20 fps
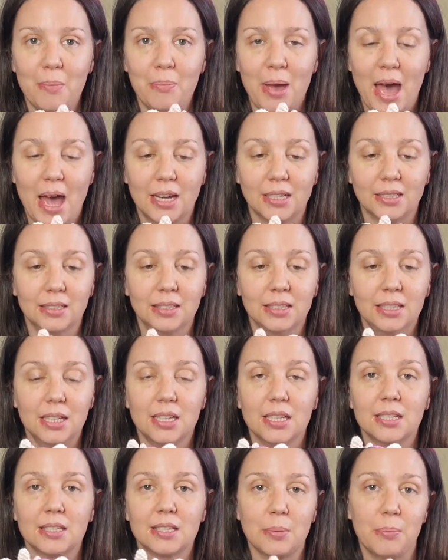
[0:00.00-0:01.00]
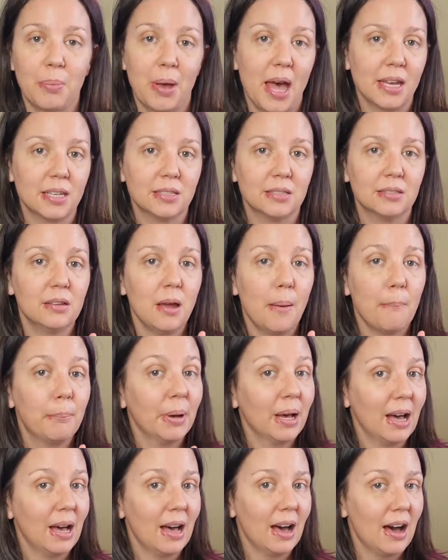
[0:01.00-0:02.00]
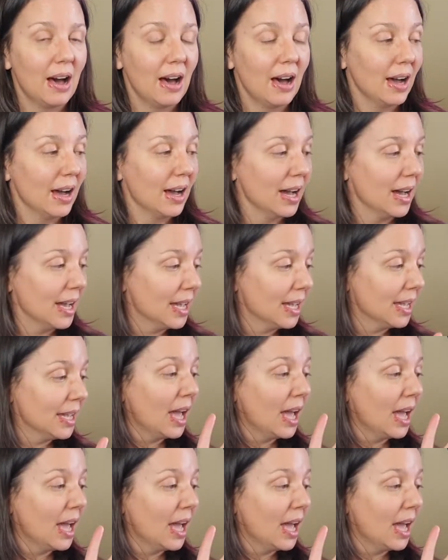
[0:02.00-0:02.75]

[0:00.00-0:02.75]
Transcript: pattern, it's a pattern by